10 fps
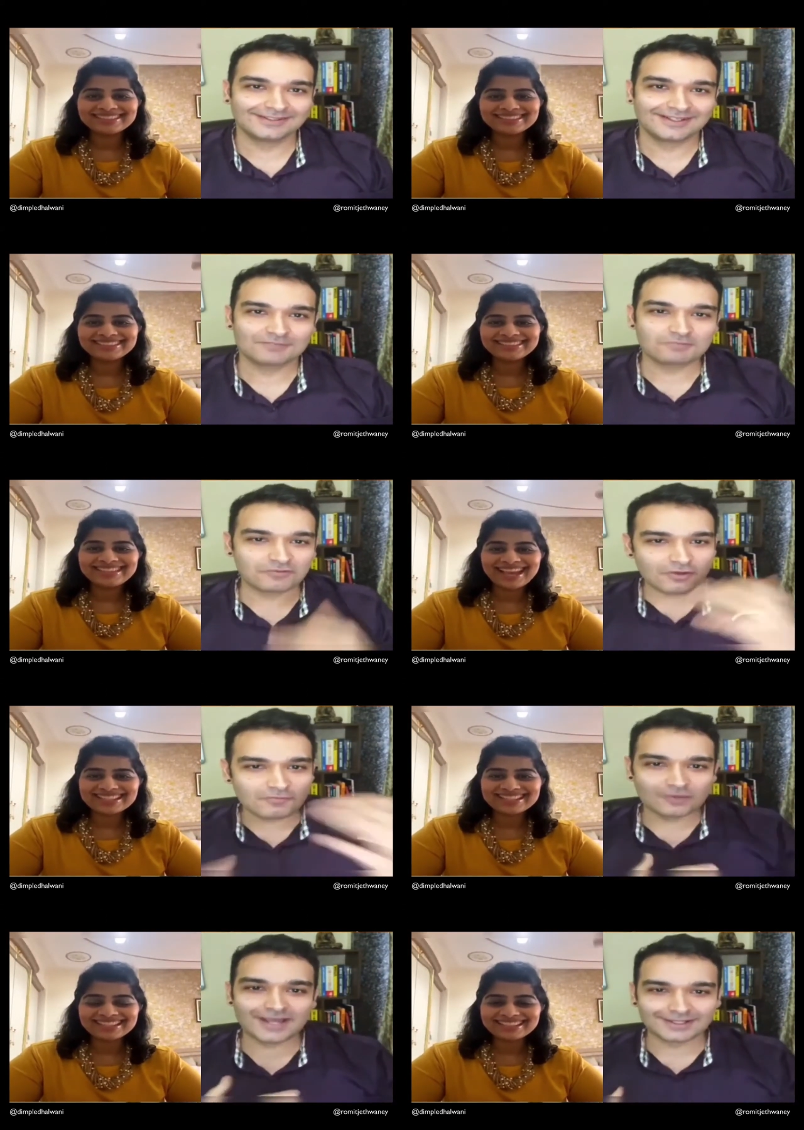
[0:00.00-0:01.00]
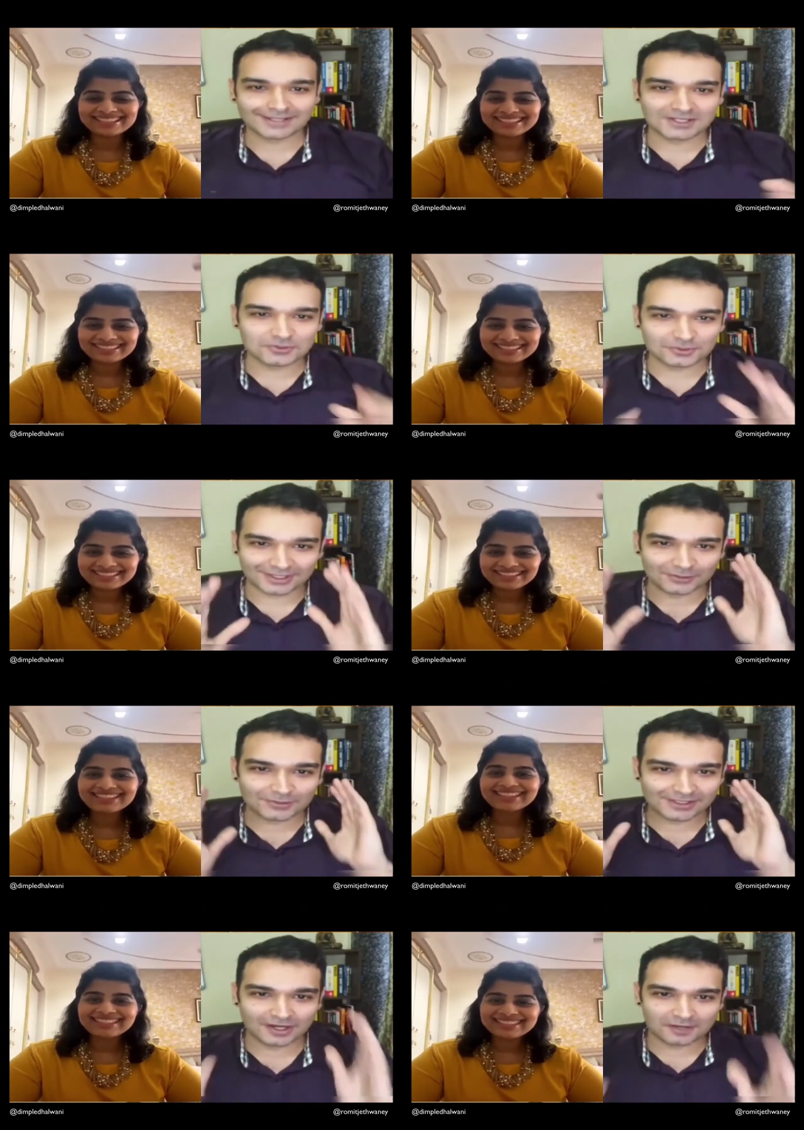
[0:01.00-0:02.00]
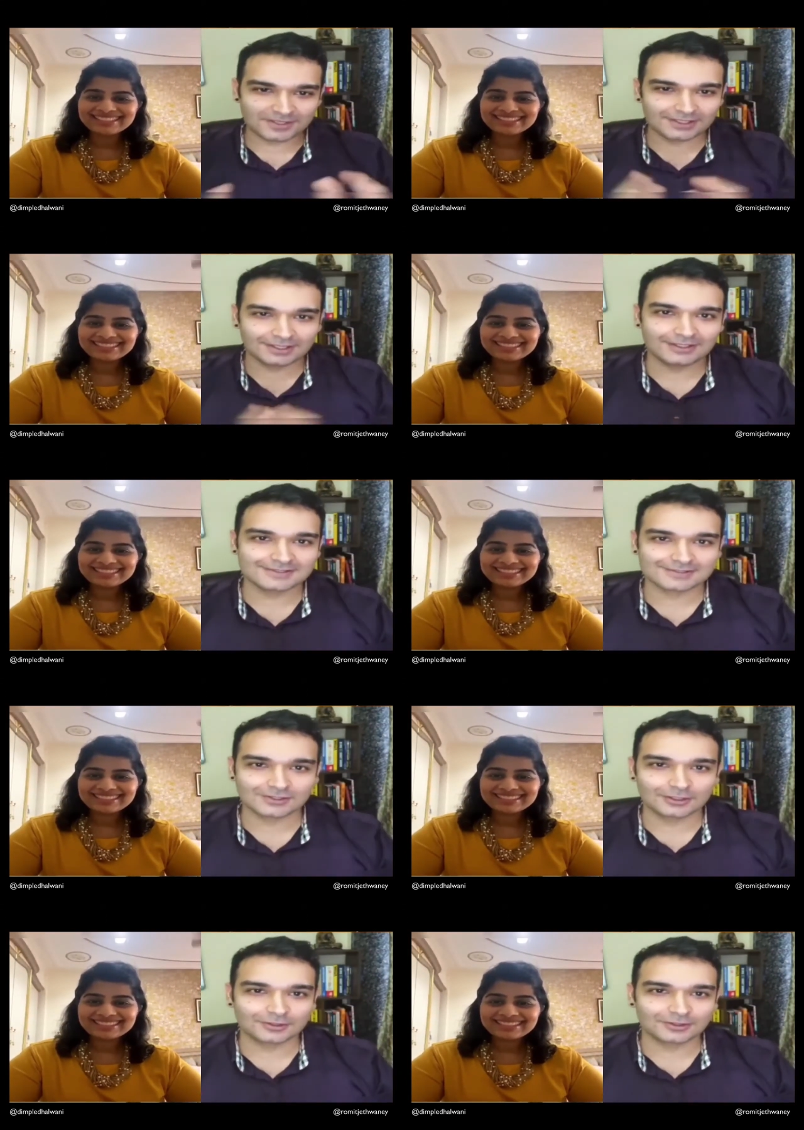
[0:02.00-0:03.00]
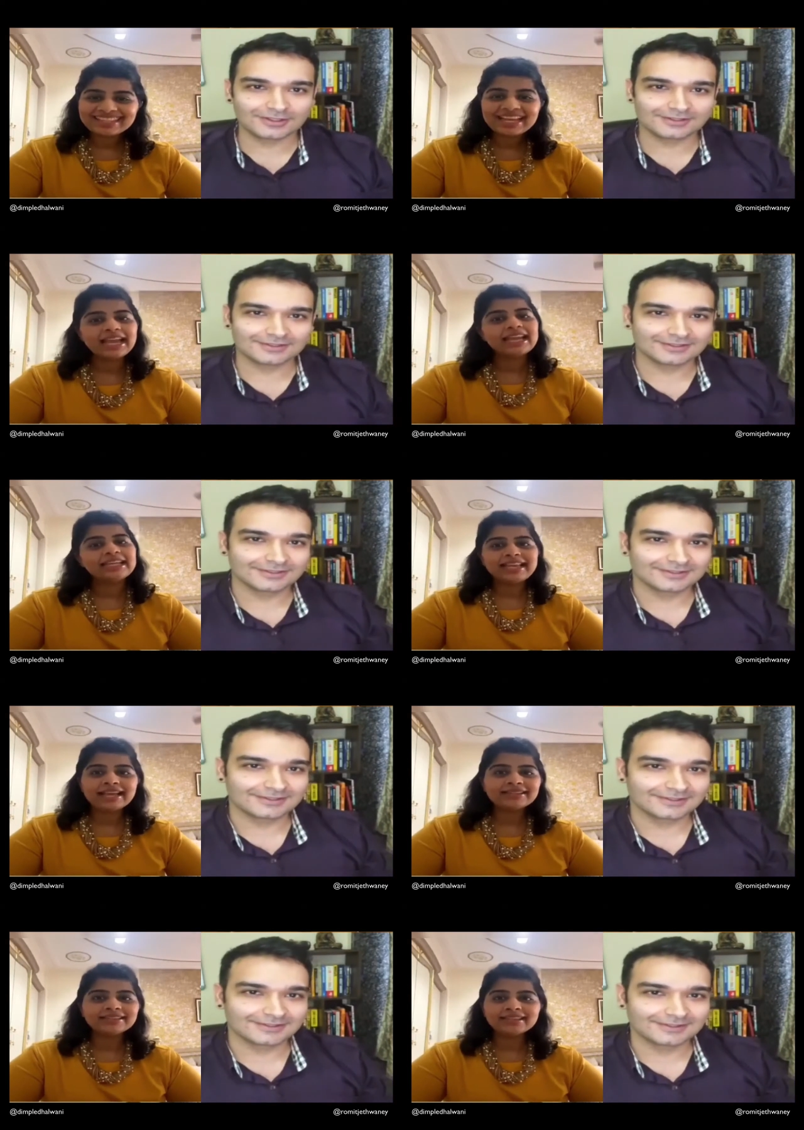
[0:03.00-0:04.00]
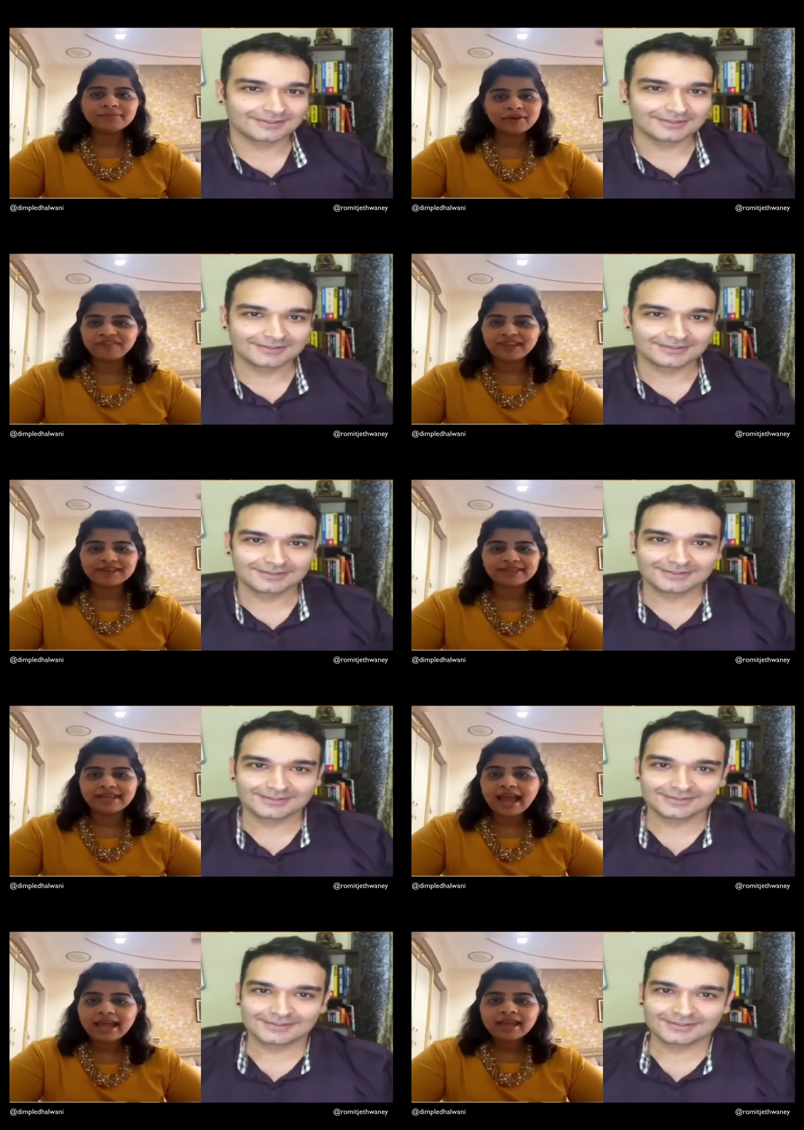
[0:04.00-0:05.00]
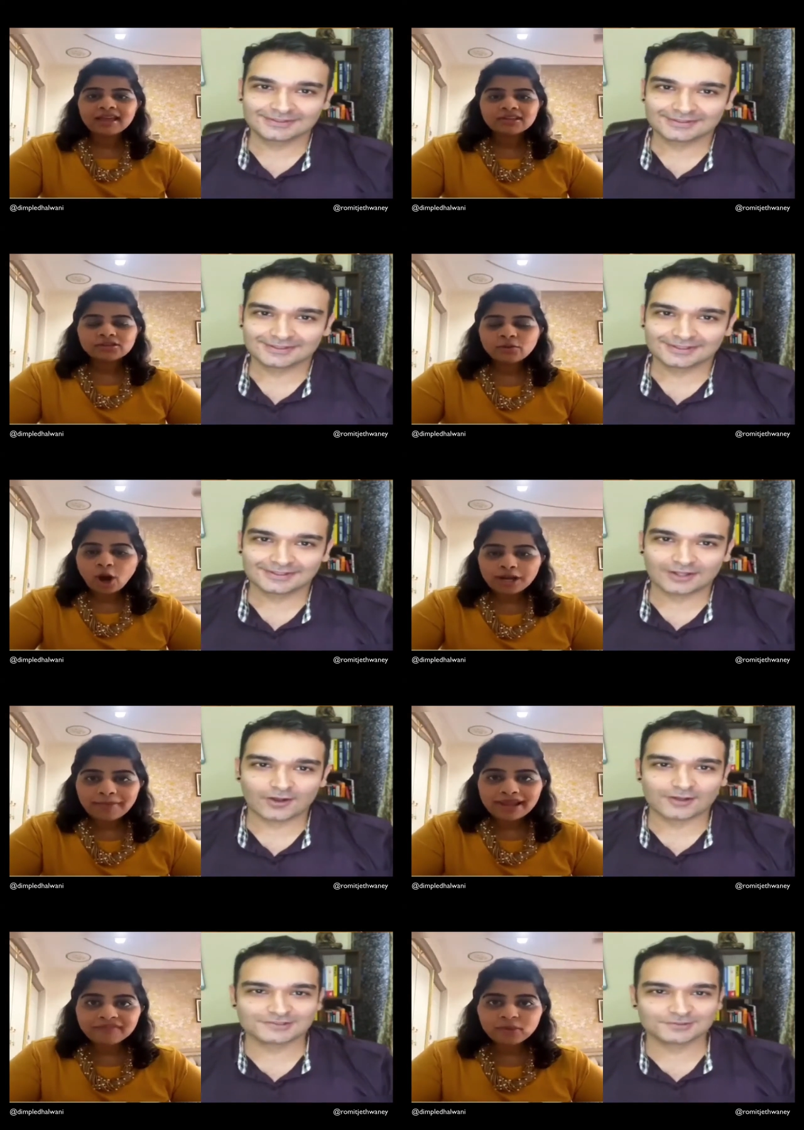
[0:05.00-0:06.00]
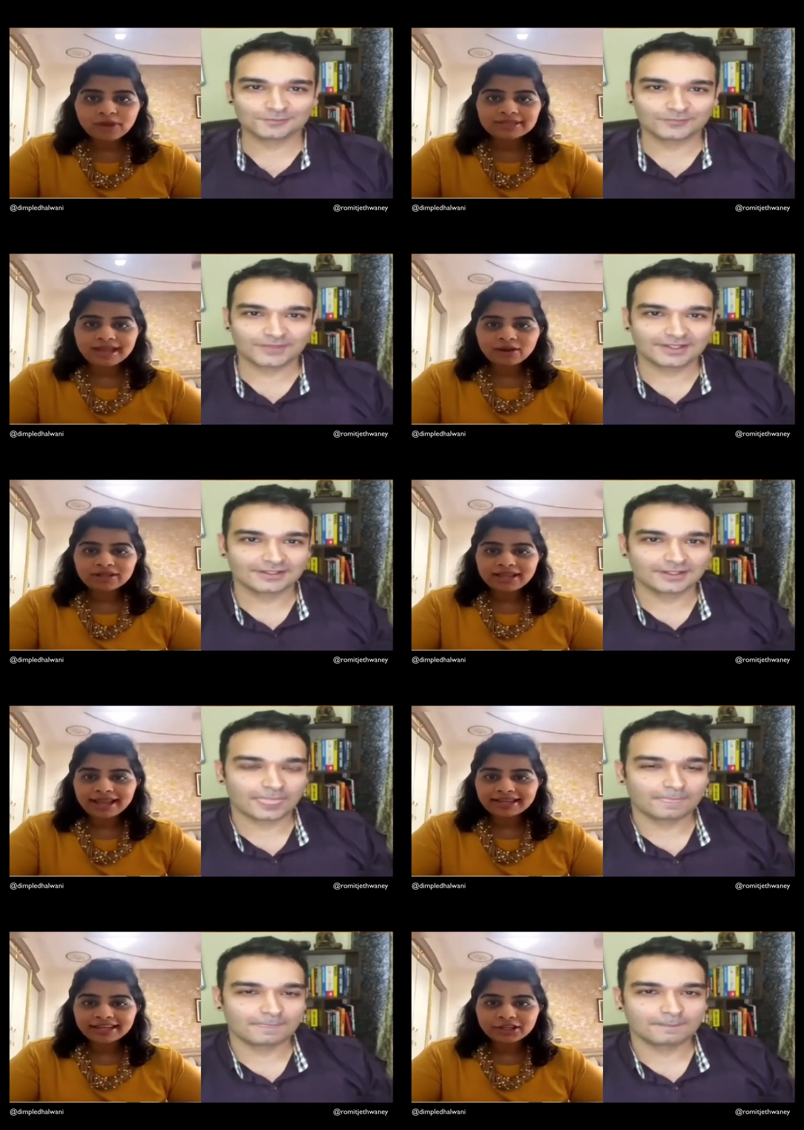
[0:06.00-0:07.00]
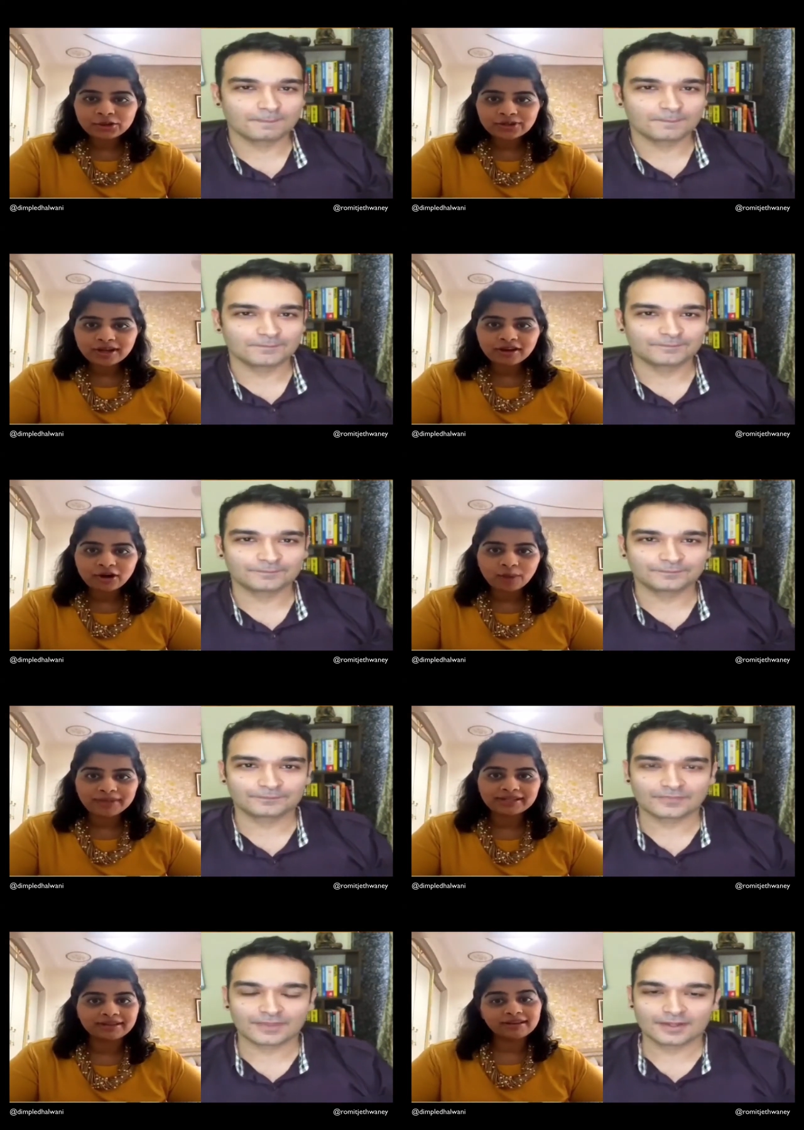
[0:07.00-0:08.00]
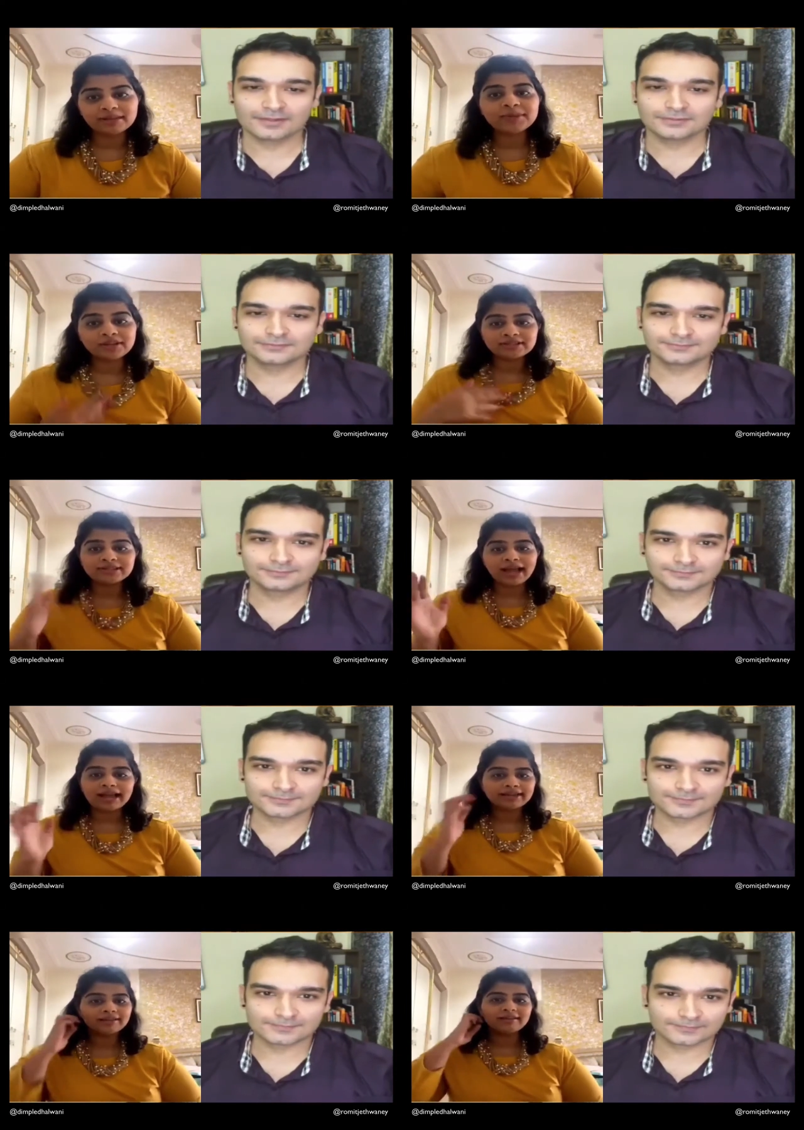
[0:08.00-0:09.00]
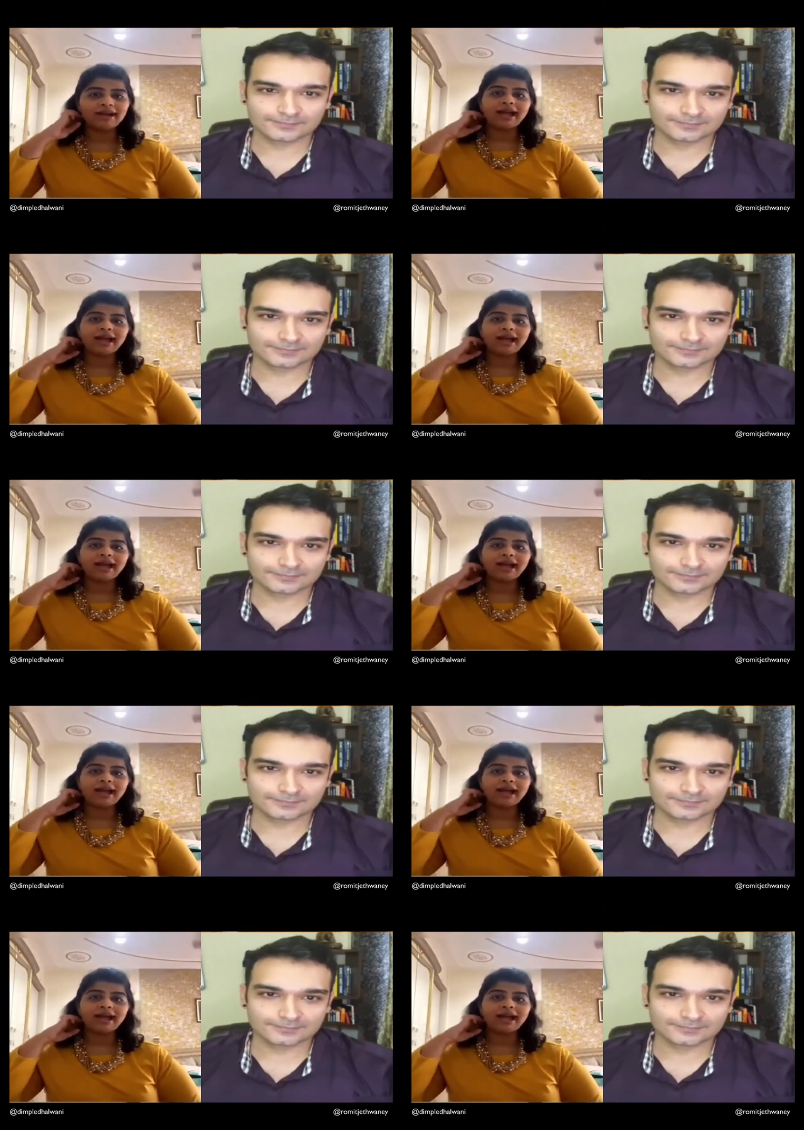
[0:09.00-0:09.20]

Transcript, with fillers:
Speaker 1: Before yes. we move ahead, can you can you hear me clearly? Is it all good?
Speaker 2: Yes, perfectly. To all awesome. my viewers, can you hear Romit clearly? Because I I